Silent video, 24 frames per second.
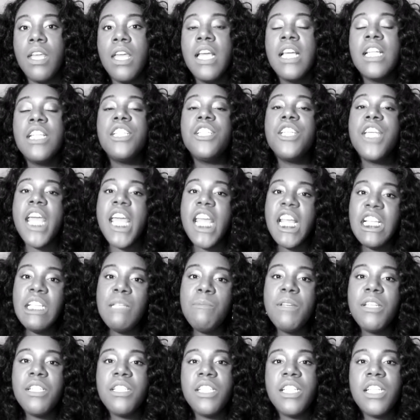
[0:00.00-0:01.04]
Change
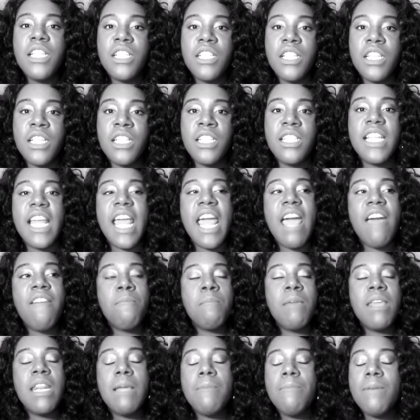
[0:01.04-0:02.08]
positions. They have
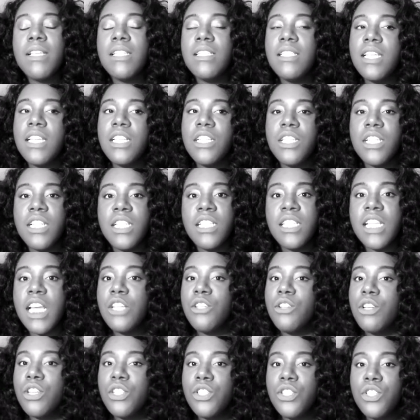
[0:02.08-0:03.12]
many positions
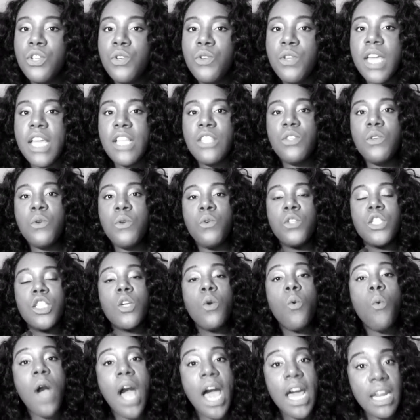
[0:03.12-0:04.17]
that you can do. You can do
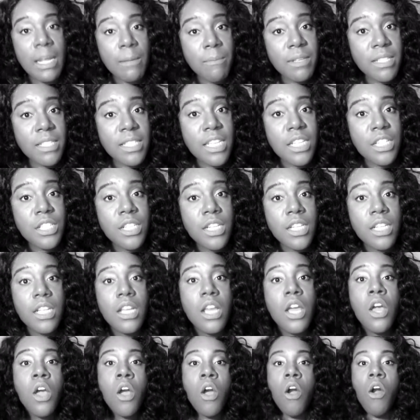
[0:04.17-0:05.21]
squatting position,
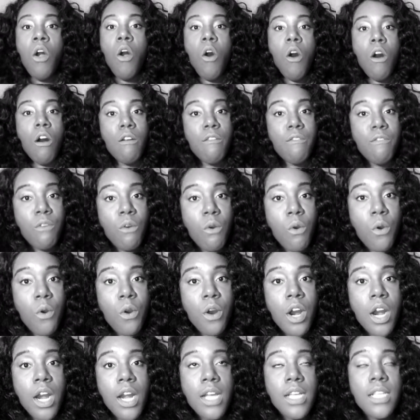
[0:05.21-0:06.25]
all
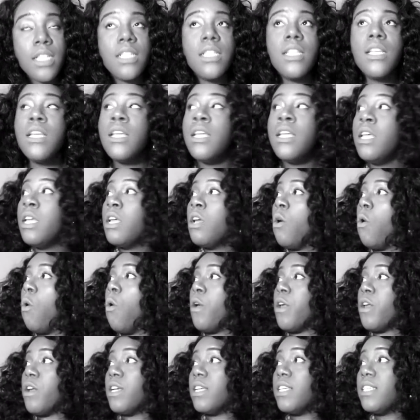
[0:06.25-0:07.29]
fours,
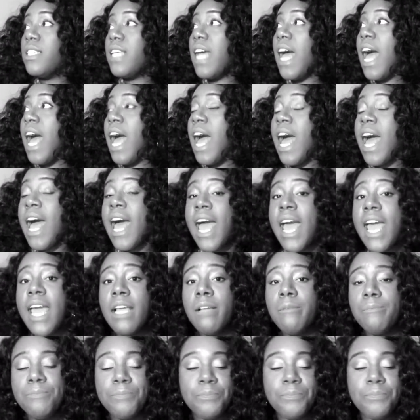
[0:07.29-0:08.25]
on your side,